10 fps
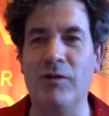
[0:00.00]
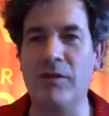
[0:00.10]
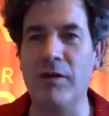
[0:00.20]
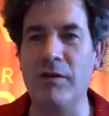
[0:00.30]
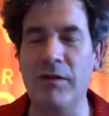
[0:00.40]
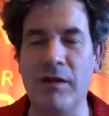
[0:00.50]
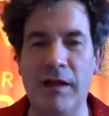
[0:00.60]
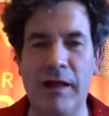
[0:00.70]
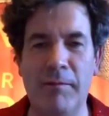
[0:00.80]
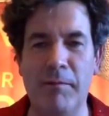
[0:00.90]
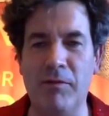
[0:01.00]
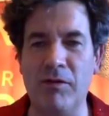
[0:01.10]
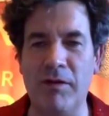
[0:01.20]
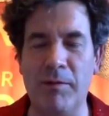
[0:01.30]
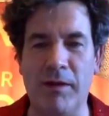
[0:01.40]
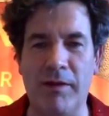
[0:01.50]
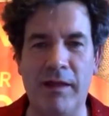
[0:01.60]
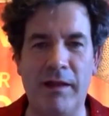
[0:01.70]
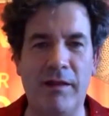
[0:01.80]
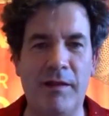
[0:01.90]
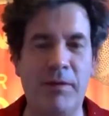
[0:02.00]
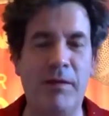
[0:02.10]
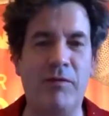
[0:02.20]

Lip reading: So sorry about that. I